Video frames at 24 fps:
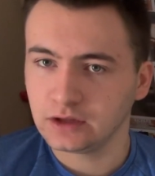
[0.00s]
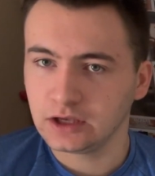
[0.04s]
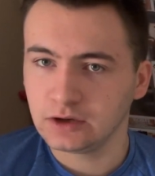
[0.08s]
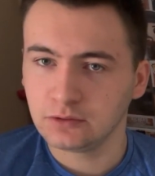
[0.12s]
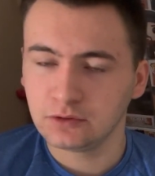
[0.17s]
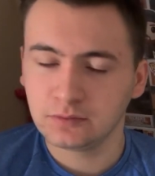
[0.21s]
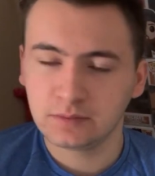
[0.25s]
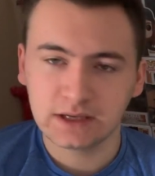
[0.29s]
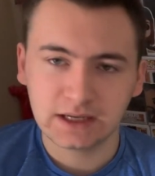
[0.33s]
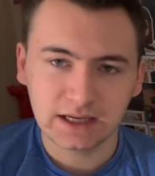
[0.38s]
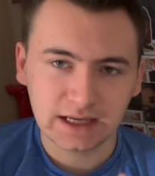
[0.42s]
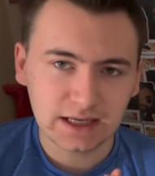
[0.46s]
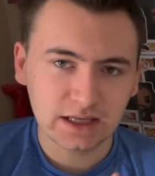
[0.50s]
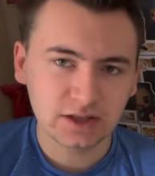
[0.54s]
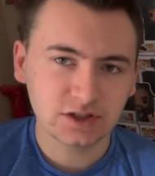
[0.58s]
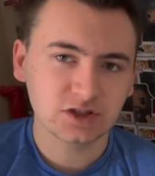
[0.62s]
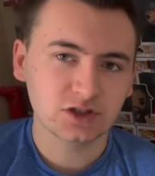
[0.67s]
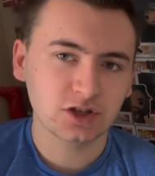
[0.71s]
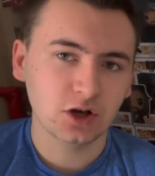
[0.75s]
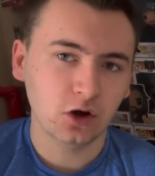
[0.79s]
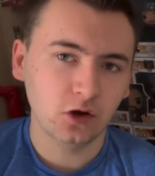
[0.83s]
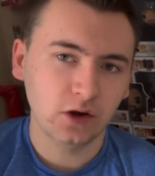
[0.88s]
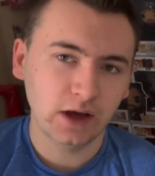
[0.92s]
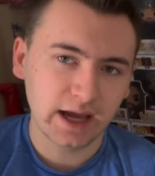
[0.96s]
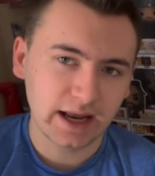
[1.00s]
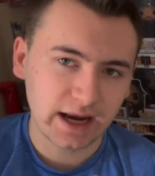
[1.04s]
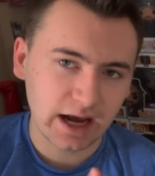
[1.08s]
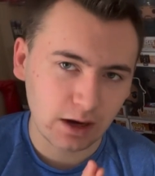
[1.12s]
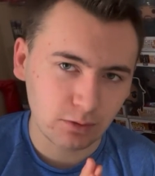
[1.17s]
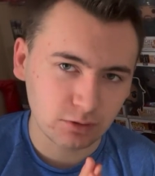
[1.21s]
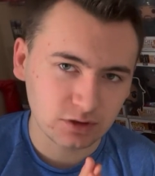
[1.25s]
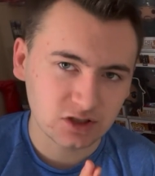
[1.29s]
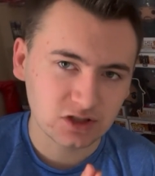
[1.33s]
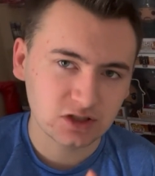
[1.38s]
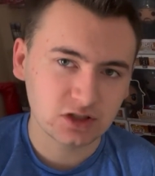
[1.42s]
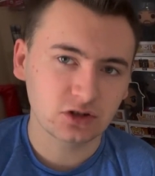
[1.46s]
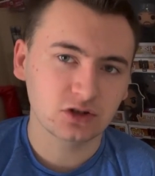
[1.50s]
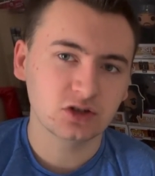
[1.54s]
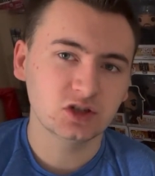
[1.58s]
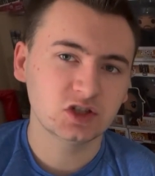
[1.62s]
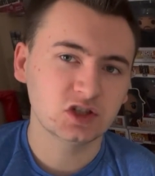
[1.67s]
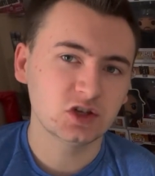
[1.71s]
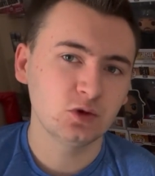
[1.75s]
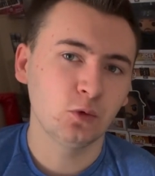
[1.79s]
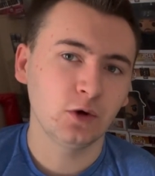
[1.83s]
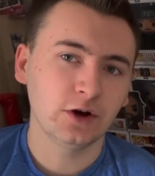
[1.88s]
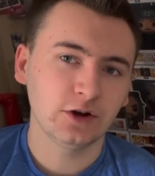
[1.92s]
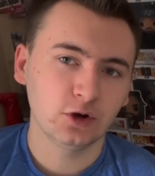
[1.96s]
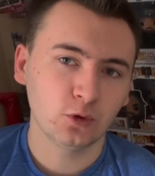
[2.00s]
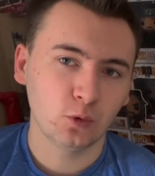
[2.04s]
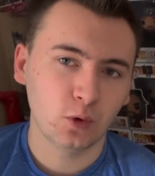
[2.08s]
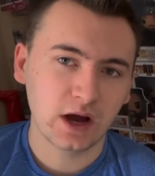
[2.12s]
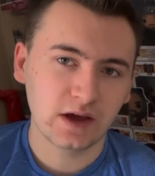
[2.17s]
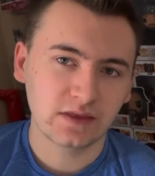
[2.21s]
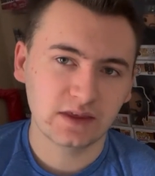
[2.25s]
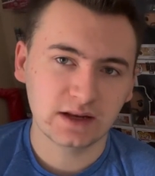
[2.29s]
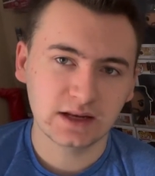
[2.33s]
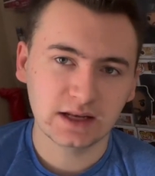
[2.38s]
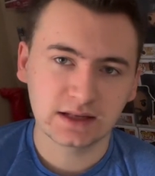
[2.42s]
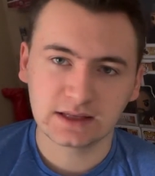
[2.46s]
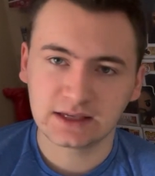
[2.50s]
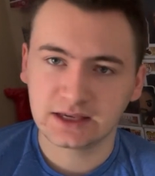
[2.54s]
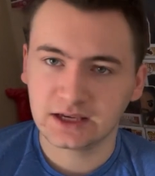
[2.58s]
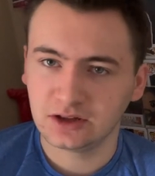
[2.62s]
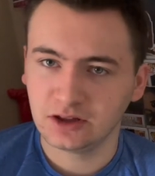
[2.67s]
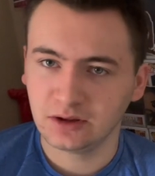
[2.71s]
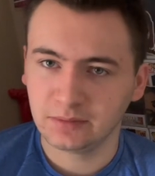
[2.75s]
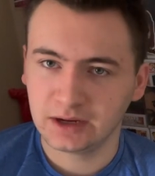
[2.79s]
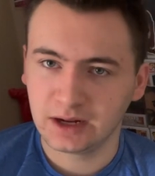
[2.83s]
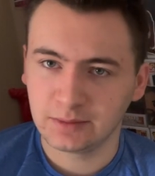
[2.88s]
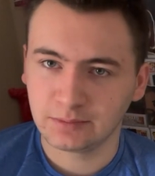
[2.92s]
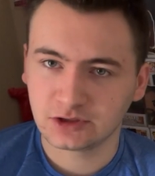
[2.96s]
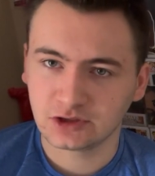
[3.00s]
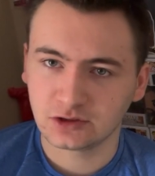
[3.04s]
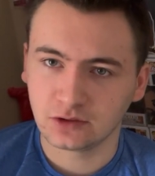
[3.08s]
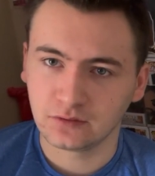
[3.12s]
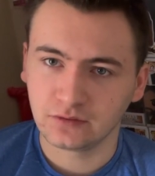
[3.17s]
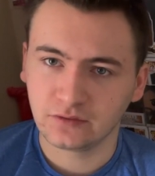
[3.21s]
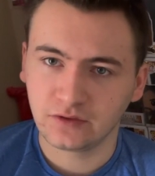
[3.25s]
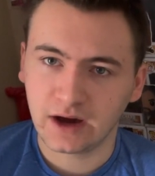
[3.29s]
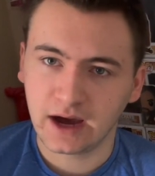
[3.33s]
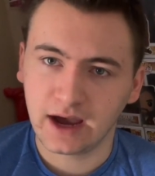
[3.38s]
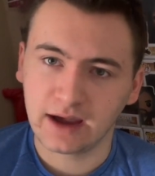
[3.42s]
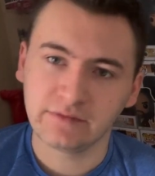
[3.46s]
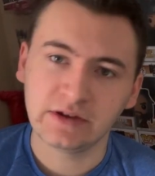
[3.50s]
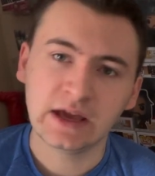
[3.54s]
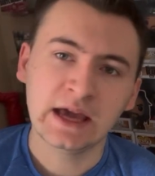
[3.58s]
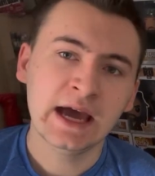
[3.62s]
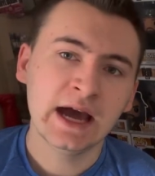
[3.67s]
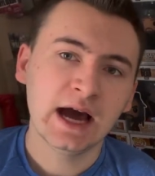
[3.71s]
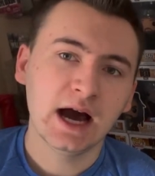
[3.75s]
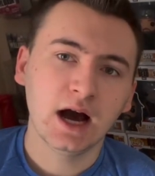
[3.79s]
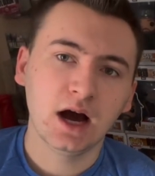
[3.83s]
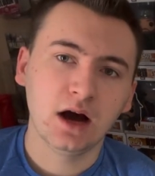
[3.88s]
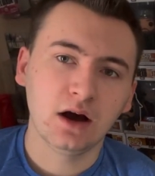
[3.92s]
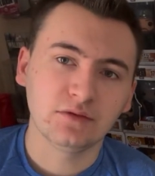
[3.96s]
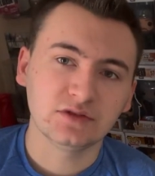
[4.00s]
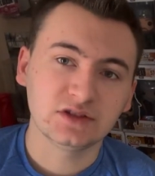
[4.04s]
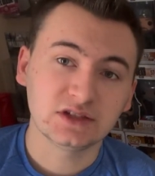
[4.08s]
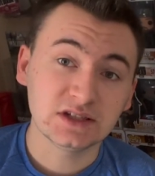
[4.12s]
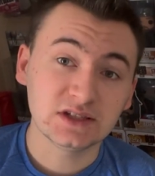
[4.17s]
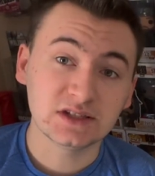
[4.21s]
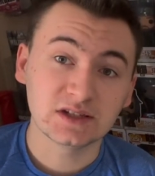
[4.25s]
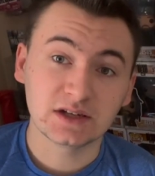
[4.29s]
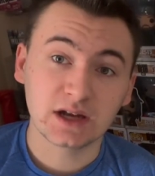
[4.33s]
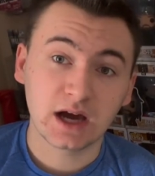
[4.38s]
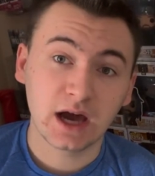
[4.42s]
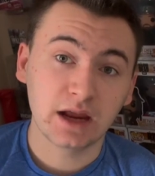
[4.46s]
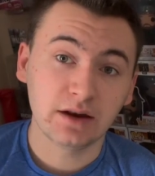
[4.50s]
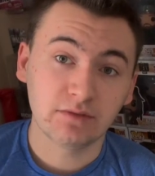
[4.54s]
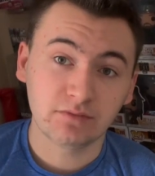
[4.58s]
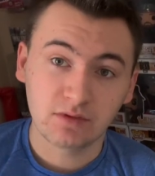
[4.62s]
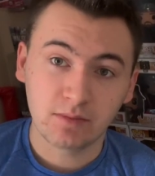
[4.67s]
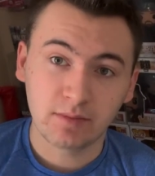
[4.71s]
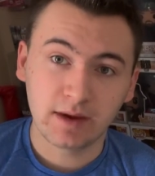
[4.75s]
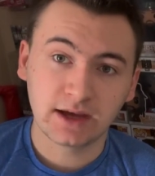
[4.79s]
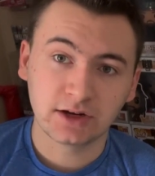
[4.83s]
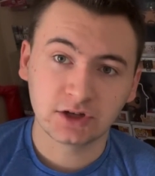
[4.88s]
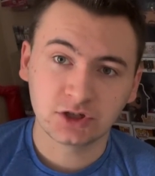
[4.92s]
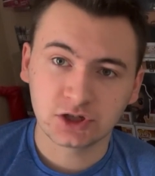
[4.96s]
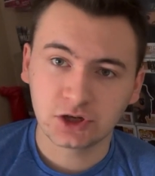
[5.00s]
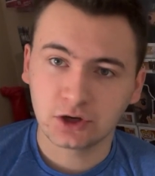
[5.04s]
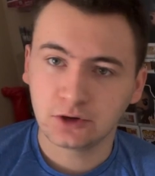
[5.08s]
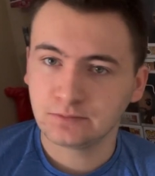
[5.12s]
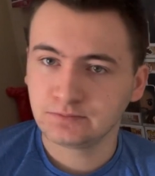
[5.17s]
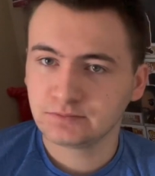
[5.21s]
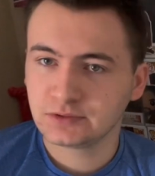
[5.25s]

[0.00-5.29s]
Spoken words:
It would be an insult, and I would seriously wonder why they didn't kill him in episode 5 of season 9 of the main show.